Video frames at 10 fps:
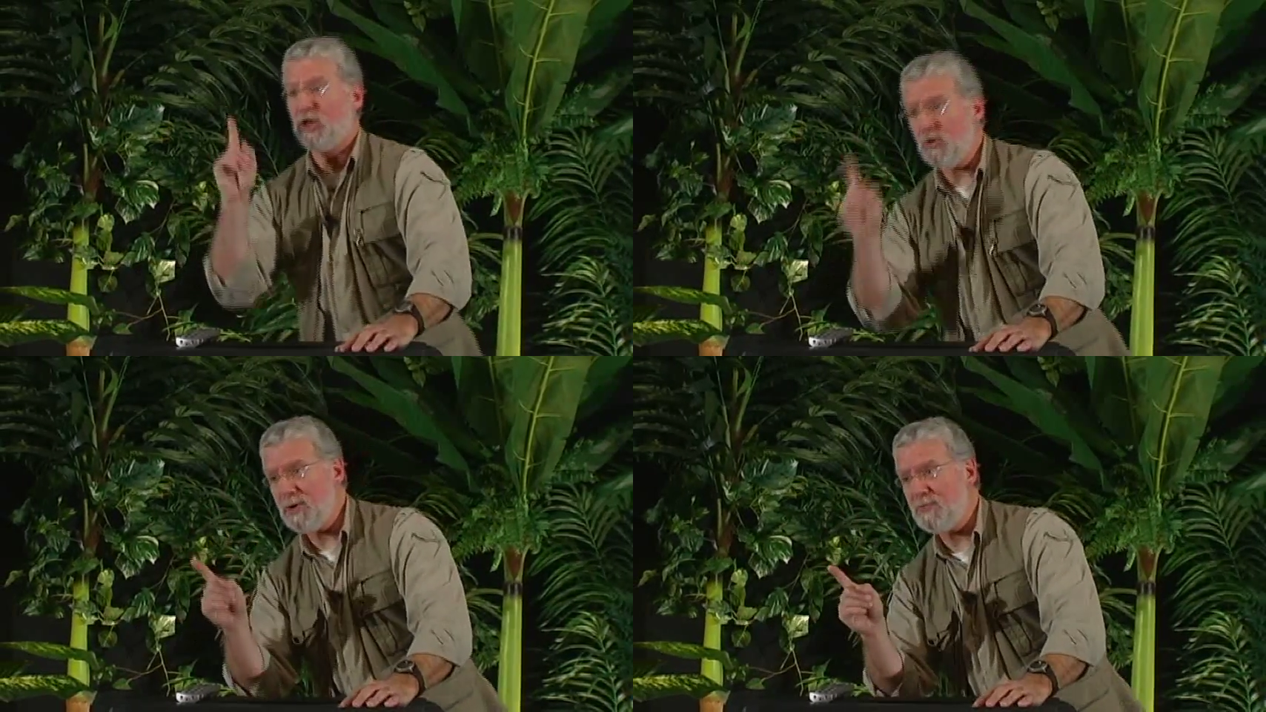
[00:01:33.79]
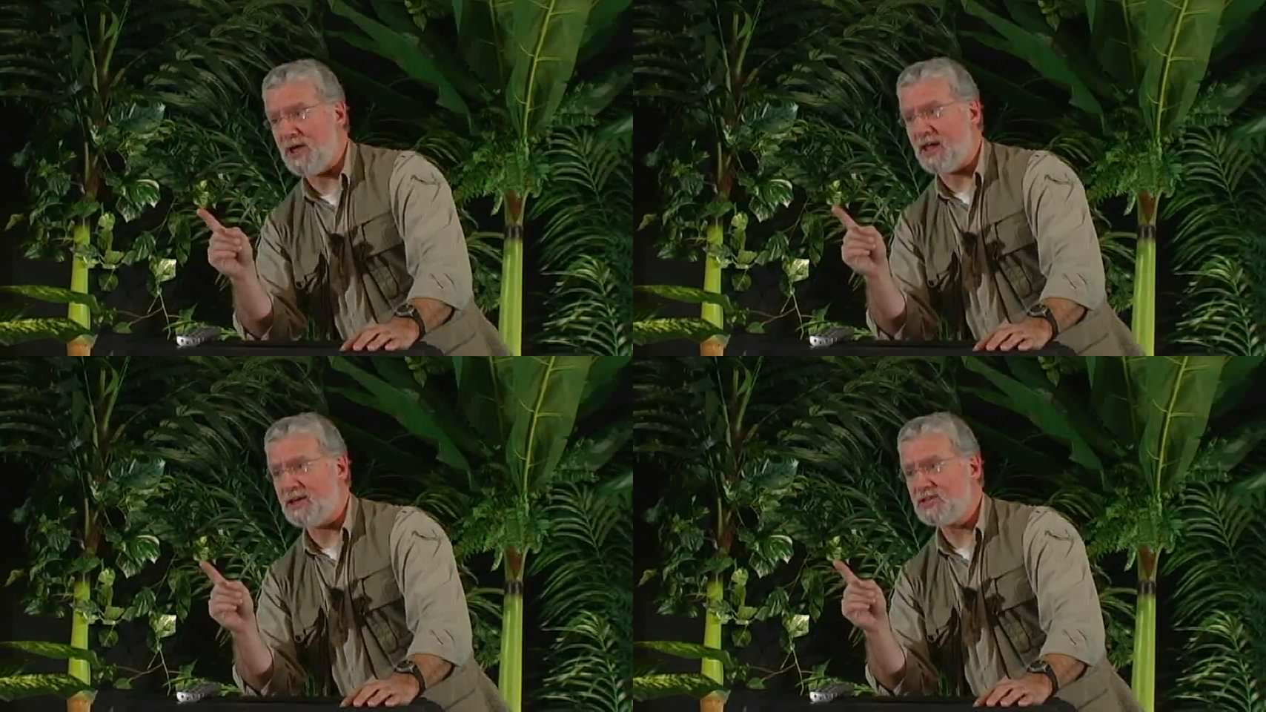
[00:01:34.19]
human
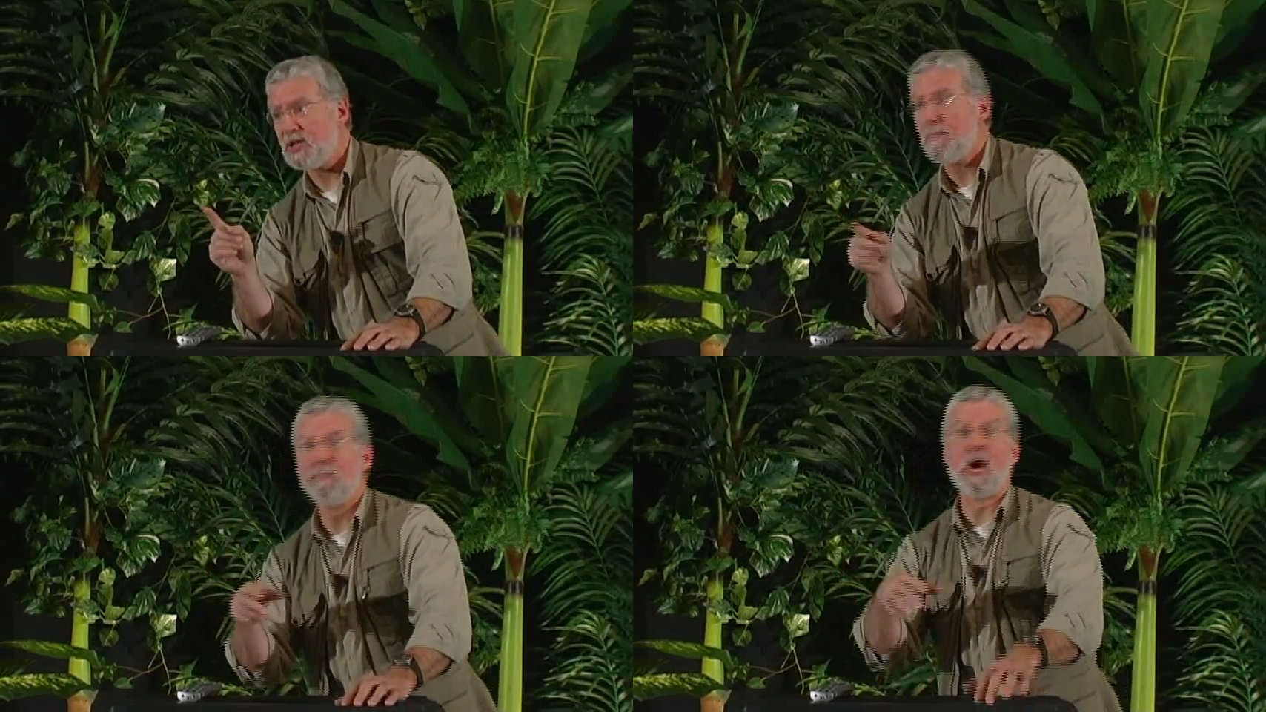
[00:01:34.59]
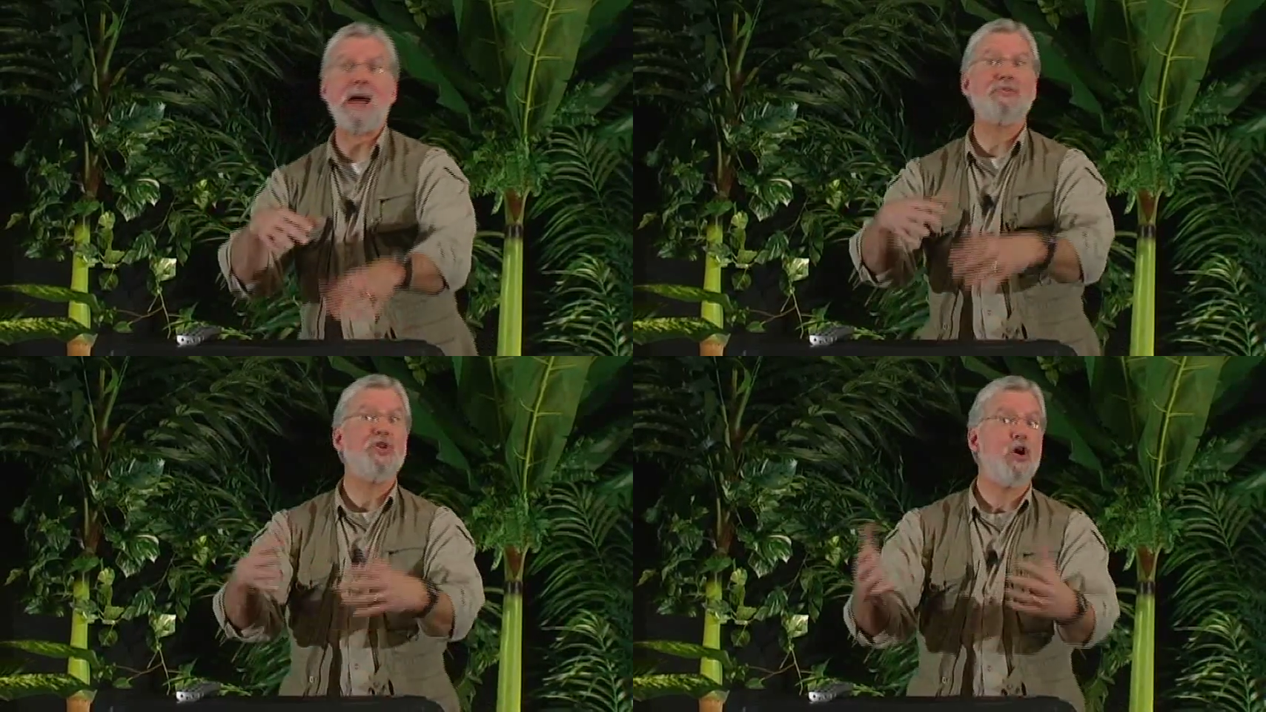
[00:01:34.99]
beings,
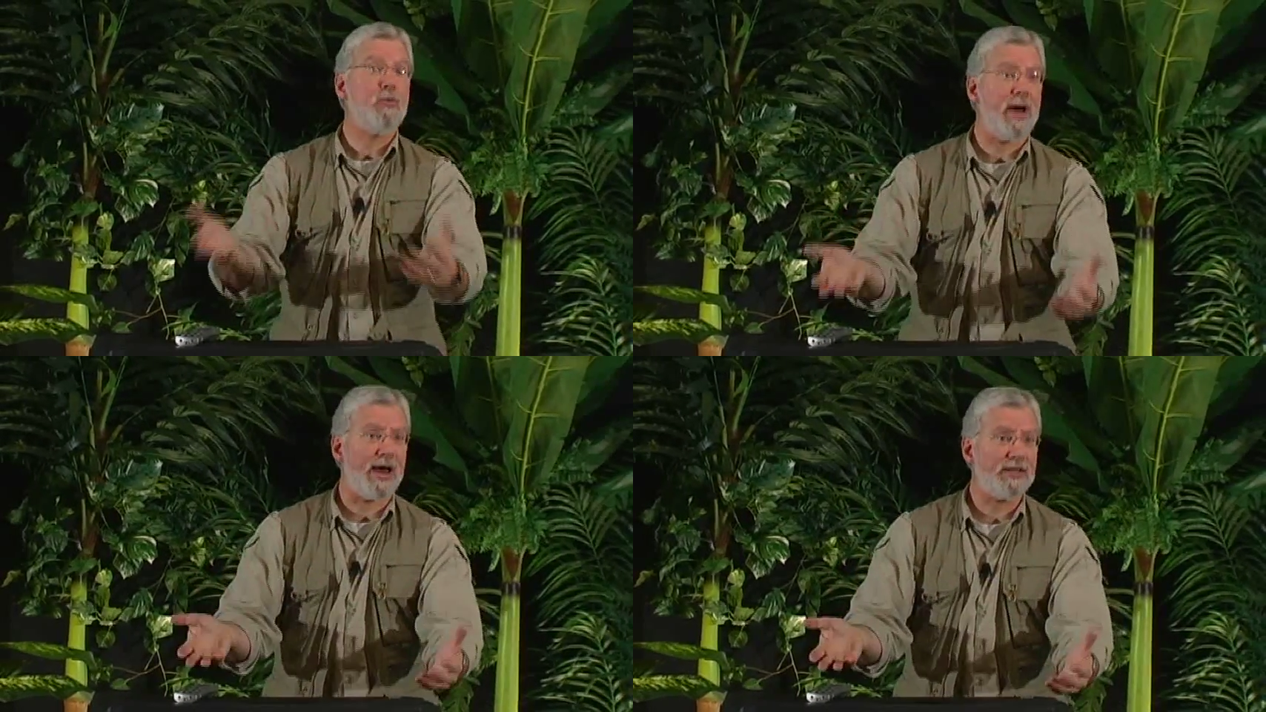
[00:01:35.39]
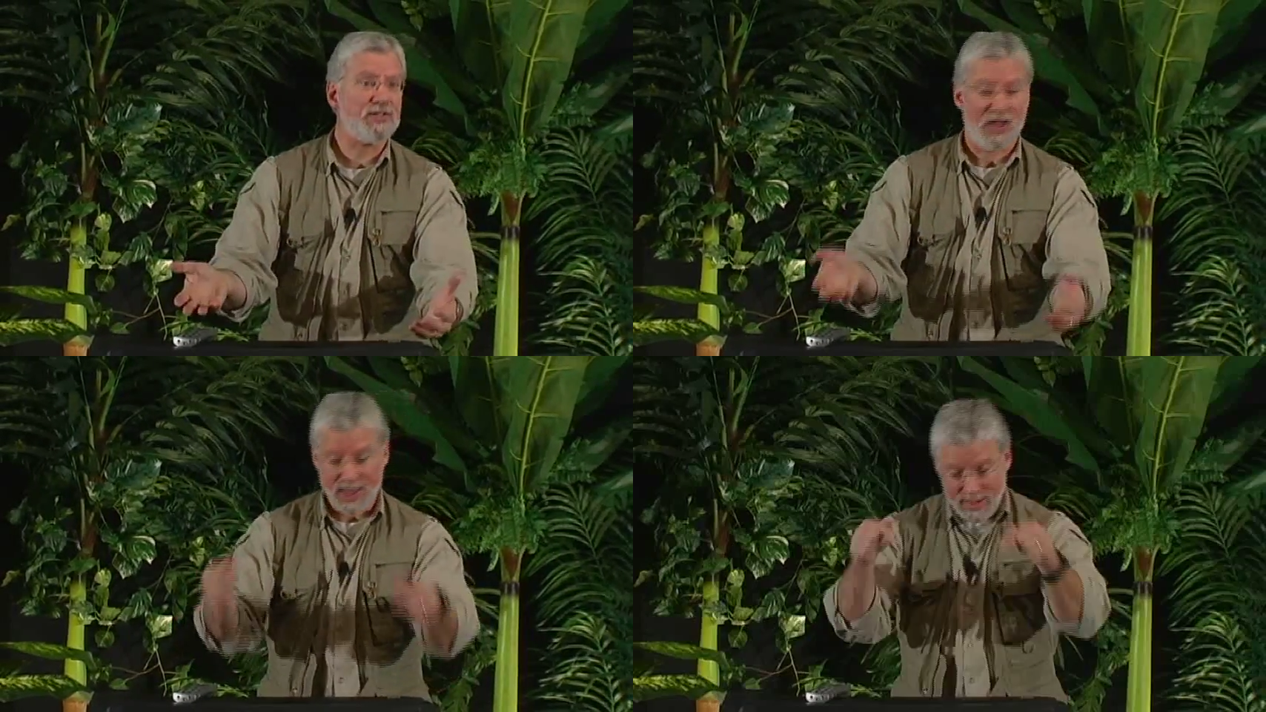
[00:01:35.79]
perhaps nomads,